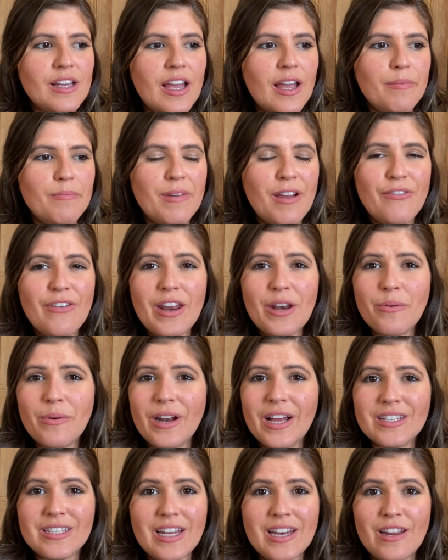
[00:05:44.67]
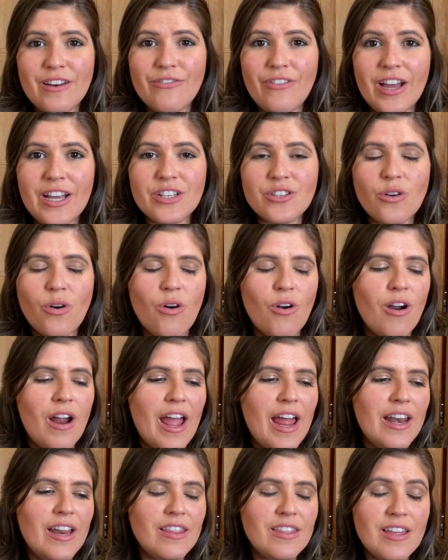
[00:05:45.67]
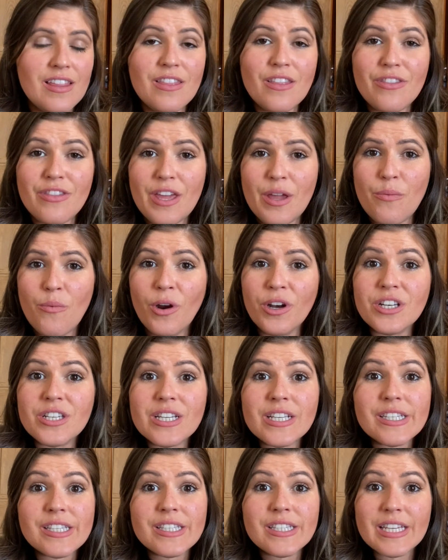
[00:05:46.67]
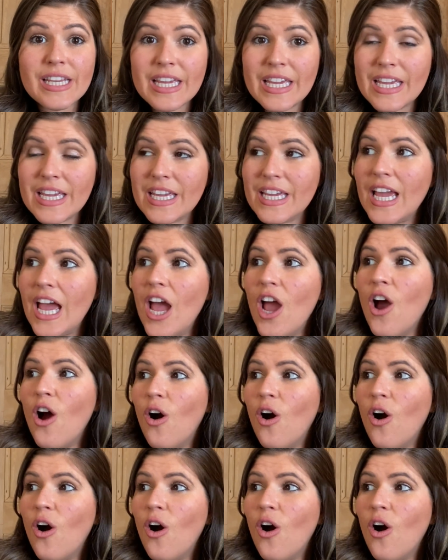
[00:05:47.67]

Um, if anyone has any advice or anything that they want to see